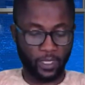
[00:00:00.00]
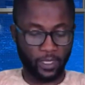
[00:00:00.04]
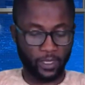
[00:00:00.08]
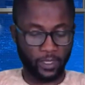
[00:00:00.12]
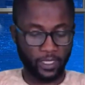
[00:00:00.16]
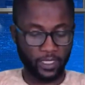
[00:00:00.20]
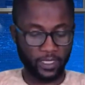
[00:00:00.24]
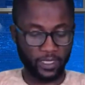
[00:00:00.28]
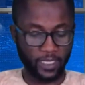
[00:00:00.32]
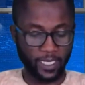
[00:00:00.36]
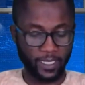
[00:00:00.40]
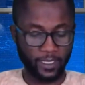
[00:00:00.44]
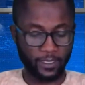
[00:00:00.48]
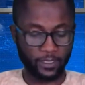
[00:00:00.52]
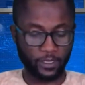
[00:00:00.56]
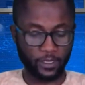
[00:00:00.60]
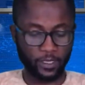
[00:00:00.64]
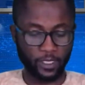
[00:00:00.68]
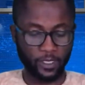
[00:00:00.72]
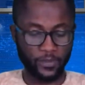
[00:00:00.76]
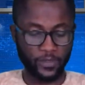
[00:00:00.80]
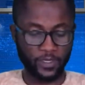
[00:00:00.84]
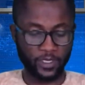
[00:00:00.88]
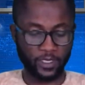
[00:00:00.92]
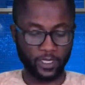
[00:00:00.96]
These are the
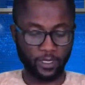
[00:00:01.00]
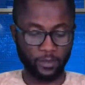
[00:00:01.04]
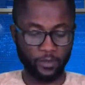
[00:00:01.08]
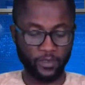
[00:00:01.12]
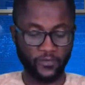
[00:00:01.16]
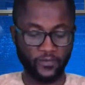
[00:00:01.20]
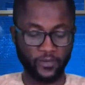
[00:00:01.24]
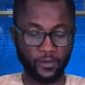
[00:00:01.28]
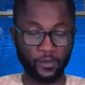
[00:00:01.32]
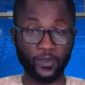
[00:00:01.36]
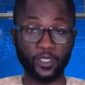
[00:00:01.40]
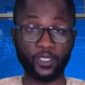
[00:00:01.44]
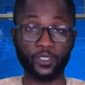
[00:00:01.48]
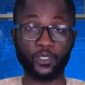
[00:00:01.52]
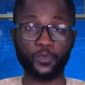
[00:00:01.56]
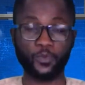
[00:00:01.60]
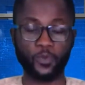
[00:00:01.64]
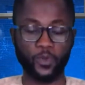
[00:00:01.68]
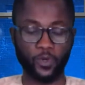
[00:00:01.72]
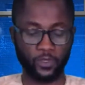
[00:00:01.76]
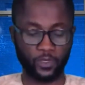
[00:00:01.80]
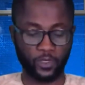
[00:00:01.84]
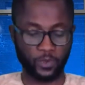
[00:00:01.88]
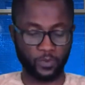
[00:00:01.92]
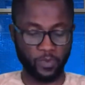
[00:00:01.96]
stories coming from the
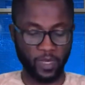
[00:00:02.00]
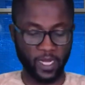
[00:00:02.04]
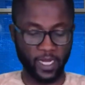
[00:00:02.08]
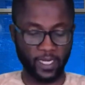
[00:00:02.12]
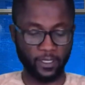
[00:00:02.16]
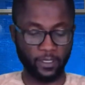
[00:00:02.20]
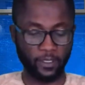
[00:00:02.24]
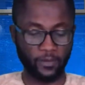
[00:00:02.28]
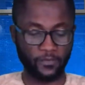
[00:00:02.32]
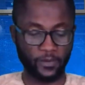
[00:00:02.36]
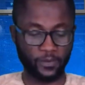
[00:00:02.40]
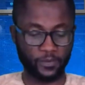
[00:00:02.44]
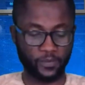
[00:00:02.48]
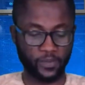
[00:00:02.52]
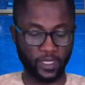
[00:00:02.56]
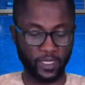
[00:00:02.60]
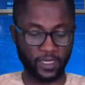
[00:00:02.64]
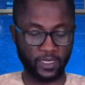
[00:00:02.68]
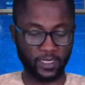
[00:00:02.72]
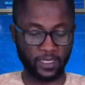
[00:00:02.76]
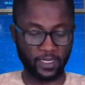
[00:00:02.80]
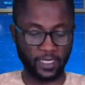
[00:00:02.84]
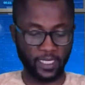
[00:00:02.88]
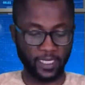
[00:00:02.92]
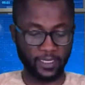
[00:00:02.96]
spokesman of the
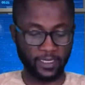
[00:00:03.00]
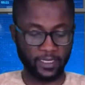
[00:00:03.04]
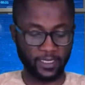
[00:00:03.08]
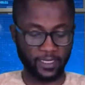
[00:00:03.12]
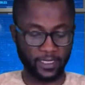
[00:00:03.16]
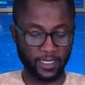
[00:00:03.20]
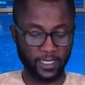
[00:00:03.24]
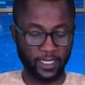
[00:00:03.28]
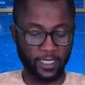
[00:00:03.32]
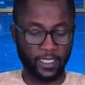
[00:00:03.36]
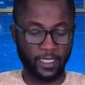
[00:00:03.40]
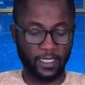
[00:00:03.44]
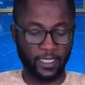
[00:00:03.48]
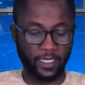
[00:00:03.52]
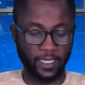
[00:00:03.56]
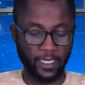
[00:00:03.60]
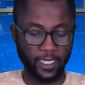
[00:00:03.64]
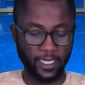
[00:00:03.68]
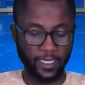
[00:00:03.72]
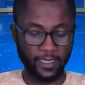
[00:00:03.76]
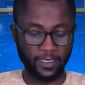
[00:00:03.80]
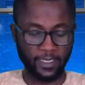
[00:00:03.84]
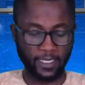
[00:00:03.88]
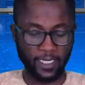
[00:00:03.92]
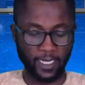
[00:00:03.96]
president.
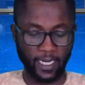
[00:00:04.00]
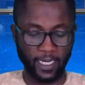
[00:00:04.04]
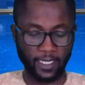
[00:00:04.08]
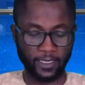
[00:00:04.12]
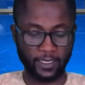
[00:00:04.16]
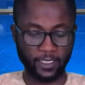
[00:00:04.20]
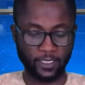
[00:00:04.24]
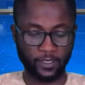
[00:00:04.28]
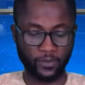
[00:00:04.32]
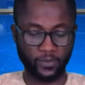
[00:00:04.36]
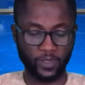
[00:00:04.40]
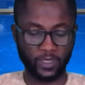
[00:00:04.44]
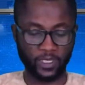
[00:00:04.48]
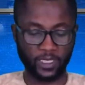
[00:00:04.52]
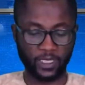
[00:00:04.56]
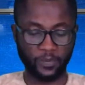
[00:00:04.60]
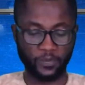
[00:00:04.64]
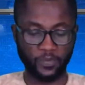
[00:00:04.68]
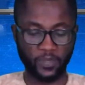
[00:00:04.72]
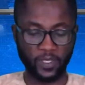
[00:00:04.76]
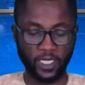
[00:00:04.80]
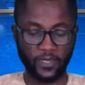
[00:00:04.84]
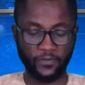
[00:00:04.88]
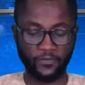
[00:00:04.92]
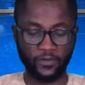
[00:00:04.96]
Later, Azikiwe
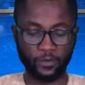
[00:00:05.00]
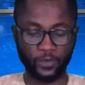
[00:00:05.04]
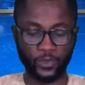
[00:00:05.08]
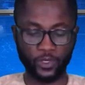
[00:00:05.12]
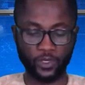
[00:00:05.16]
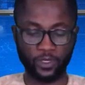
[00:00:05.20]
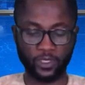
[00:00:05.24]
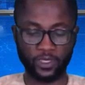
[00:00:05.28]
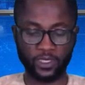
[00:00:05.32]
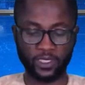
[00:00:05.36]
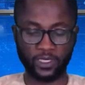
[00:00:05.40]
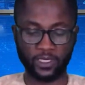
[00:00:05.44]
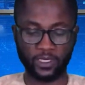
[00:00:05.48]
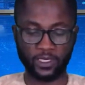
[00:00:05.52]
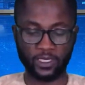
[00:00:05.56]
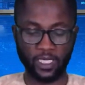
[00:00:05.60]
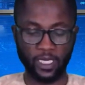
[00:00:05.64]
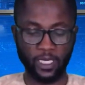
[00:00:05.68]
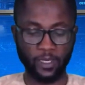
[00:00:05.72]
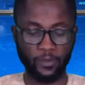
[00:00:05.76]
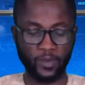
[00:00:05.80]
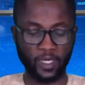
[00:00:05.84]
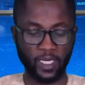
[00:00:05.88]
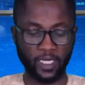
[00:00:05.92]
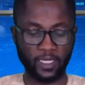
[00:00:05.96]
disappeared from Jonathan's
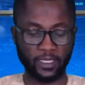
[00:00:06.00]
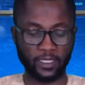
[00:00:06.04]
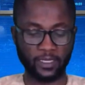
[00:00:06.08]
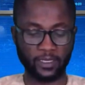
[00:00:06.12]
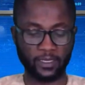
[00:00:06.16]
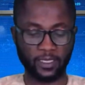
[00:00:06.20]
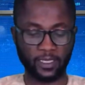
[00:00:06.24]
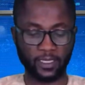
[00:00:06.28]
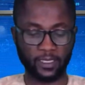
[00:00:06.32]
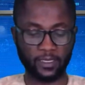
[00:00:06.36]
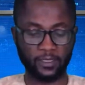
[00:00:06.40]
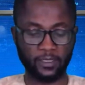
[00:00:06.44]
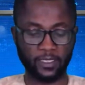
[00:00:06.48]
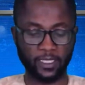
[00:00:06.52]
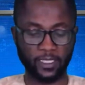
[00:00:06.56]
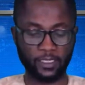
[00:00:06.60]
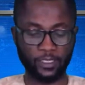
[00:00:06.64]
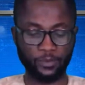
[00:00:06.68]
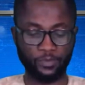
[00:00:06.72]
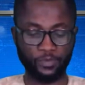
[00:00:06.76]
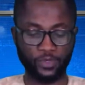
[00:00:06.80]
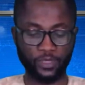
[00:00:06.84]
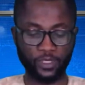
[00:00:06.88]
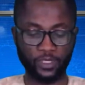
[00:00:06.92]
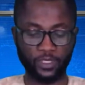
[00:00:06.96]
name, and the second Niger
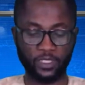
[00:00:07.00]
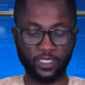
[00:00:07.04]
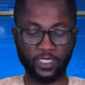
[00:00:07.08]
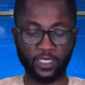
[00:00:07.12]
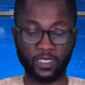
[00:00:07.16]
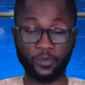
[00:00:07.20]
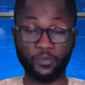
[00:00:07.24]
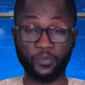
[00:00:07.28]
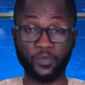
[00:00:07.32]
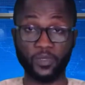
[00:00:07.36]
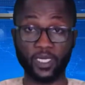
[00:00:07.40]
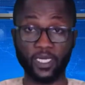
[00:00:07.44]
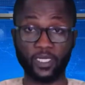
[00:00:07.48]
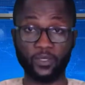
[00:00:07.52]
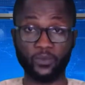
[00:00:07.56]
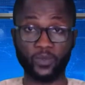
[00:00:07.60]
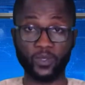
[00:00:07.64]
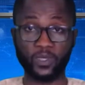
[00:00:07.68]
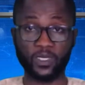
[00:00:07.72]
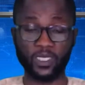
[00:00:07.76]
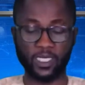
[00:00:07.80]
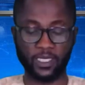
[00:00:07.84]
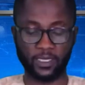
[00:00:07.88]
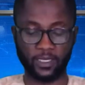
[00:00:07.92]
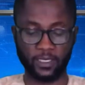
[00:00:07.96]
bridge disappeared
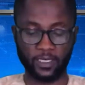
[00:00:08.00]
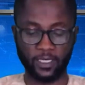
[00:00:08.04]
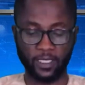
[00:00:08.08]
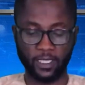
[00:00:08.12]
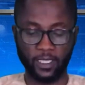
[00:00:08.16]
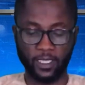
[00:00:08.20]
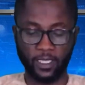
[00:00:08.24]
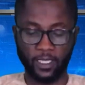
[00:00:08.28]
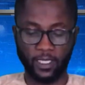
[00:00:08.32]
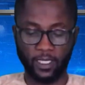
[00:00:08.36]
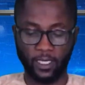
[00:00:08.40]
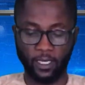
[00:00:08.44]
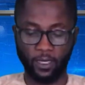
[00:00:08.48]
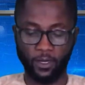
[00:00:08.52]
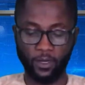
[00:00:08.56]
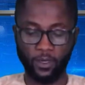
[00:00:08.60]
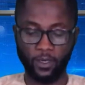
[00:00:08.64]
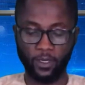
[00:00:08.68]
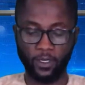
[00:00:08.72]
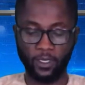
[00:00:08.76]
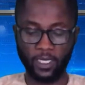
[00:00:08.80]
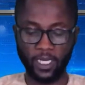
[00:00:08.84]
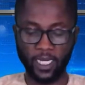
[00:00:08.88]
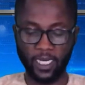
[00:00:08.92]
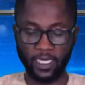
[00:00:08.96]
with it.
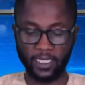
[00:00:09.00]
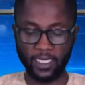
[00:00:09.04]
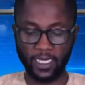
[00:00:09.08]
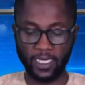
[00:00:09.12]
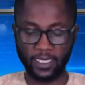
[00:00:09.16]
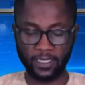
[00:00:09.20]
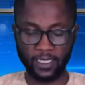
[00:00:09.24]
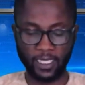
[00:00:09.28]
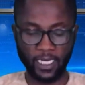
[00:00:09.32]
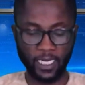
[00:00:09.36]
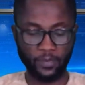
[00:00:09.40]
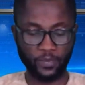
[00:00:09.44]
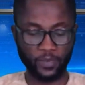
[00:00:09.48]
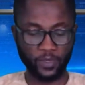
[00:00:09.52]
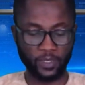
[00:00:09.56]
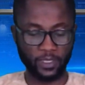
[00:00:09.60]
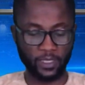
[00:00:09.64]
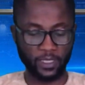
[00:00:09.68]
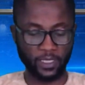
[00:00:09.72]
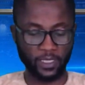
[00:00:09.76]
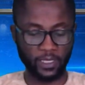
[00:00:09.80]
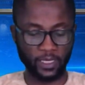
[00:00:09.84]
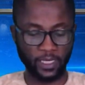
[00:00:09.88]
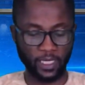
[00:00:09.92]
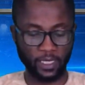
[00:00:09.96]
All that
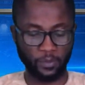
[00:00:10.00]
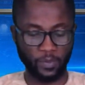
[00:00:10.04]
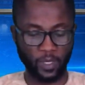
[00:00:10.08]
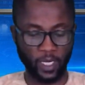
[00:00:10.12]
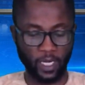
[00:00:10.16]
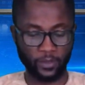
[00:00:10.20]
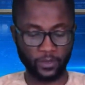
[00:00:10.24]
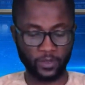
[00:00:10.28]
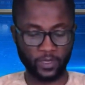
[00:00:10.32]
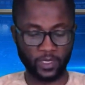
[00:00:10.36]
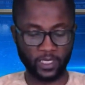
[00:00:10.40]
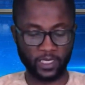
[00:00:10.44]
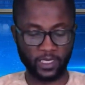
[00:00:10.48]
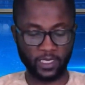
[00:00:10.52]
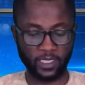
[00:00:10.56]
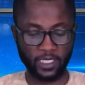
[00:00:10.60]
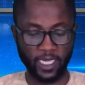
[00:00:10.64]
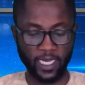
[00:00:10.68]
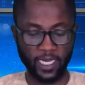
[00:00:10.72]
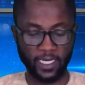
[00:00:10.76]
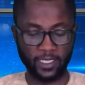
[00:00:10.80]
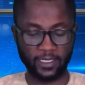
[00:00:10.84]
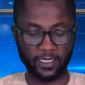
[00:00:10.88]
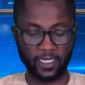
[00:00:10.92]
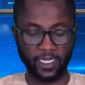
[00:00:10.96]
happened in about 6
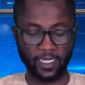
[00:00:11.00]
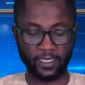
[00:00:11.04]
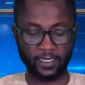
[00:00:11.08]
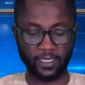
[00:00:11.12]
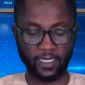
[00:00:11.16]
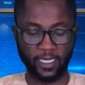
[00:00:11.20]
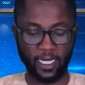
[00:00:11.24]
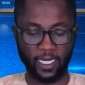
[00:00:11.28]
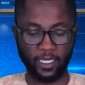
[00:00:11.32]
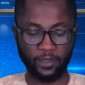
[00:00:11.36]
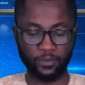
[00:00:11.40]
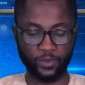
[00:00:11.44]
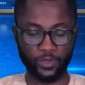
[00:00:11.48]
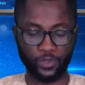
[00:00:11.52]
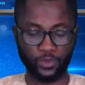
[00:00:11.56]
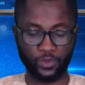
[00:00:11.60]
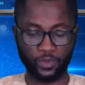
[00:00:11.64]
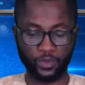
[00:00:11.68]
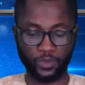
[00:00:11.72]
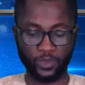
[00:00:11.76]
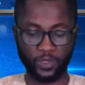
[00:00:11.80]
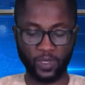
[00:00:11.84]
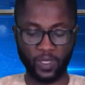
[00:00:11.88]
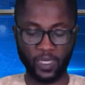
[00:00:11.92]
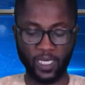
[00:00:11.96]
years that the
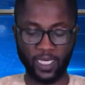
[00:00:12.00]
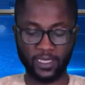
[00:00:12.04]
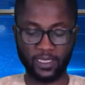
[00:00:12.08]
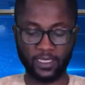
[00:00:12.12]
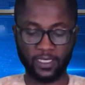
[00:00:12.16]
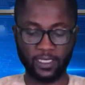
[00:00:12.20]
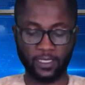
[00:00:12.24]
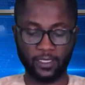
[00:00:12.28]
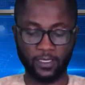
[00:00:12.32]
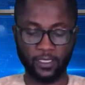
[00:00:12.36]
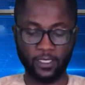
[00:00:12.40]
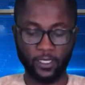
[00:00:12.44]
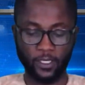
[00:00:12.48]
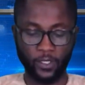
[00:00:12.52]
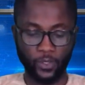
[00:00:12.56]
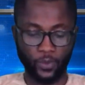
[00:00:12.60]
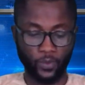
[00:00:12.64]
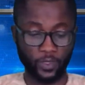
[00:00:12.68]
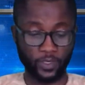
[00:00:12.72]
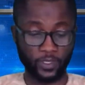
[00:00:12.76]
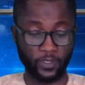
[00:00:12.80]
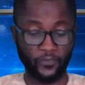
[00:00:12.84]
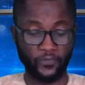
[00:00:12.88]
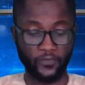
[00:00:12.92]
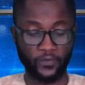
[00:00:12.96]
administration lasted
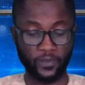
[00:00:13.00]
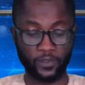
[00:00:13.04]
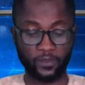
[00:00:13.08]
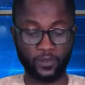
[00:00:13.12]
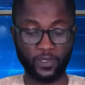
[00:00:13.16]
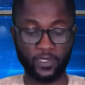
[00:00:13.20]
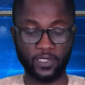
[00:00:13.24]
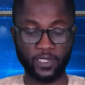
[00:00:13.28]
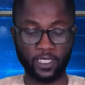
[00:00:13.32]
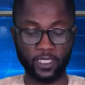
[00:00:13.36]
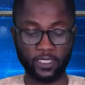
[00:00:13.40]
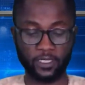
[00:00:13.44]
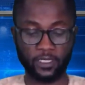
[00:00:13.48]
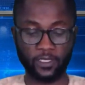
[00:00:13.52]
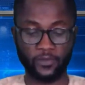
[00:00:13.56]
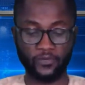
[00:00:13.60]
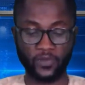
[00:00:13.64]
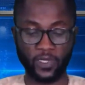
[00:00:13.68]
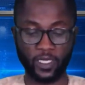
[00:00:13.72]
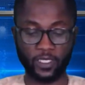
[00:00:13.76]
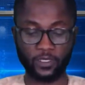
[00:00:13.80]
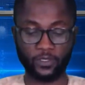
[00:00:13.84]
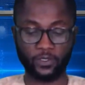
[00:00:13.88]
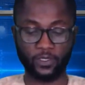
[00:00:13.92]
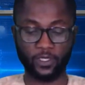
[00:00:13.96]
was a Federal Executive
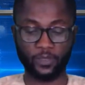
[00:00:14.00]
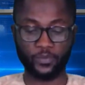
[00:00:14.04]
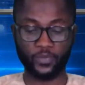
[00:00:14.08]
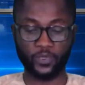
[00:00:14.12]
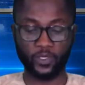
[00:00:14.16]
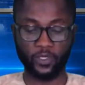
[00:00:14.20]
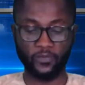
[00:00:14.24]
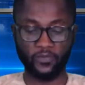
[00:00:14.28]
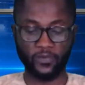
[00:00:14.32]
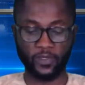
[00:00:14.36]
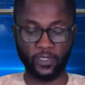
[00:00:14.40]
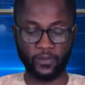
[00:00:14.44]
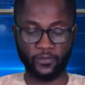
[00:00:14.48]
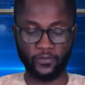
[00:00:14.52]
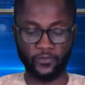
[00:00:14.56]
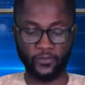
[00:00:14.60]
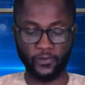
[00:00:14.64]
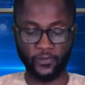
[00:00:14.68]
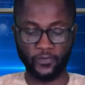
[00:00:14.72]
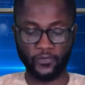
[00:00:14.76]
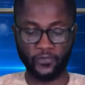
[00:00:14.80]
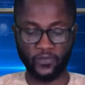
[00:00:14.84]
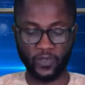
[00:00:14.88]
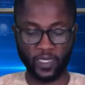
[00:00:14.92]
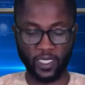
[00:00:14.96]
Council approval
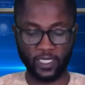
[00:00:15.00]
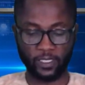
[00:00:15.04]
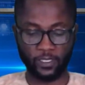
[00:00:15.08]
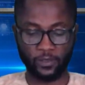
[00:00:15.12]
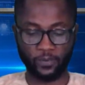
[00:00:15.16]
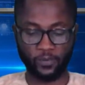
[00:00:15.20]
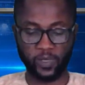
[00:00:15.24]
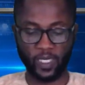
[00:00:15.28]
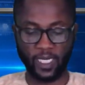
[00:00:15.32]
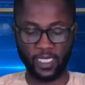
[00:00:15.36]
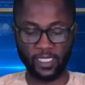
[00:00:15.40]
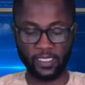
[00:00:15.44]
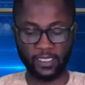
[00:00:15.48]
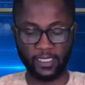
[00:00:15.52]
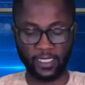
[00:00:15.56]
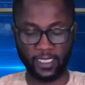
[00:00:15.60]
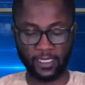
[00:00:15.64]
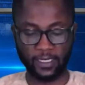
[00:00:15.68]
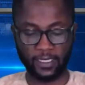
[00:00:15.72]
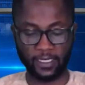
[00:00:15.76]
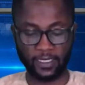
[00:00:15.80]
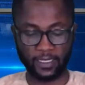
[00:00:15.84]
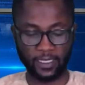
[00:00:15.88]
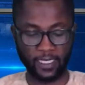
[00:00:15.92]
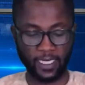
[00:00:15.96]
for final planning
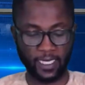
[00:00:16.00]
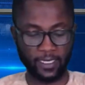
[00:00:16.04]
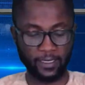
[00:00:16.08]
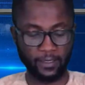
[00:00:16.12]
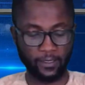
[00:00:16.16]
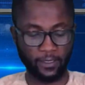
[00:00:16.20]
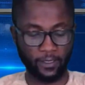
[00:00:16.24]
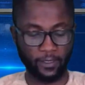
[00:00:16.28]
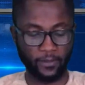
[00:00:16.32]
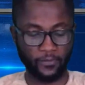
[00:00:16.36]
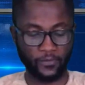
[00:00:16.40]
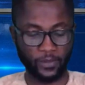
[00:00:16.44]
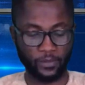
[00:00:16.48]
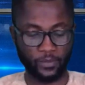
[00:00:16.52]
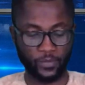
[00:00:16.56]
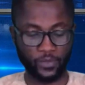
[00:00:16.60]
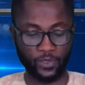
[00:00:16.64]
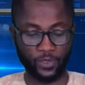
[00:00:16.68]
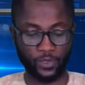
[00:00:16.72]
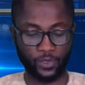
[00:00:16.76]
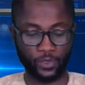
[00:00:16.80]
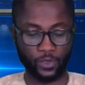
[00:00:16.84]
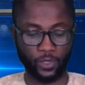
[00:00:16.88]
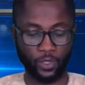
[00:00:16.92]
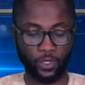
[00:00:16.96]
and design of the
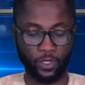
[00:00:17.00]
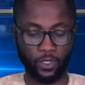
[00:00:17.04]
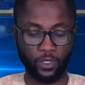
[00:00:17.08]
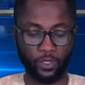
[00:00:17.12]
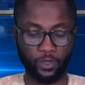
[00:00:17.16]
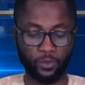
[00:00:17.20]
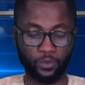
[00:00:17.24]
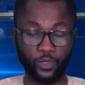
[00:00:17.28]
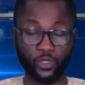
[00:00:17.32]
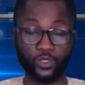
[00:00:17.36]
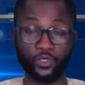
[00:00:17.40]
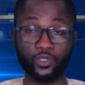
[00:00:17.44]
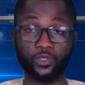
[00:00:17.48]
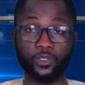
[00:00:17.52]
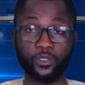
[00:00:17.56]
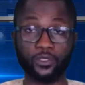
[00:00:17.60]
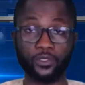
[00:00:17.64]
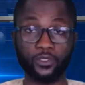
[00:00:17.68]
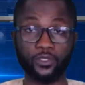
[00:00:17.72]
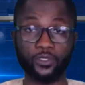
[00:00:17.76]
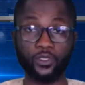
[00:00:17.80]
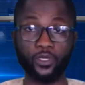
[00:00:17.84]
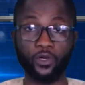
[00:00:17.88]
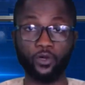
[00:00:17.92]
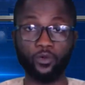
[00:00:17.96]
bridge, all
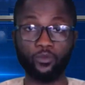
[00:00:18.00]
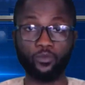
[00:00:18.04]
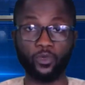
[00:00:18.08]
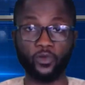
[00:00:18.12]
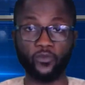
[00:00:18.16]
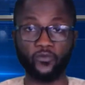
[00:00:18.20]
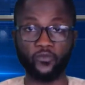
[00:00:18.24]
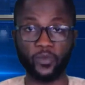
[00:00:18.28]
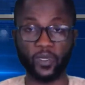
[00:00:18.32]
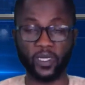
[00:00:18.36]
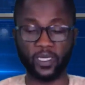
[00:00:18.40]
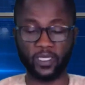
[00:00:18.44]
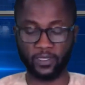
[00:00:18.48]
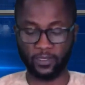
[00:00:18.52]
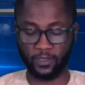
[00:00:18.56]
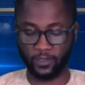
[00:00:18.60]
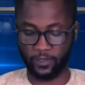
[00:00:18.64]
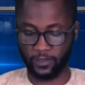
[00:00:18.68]
motion, no movement.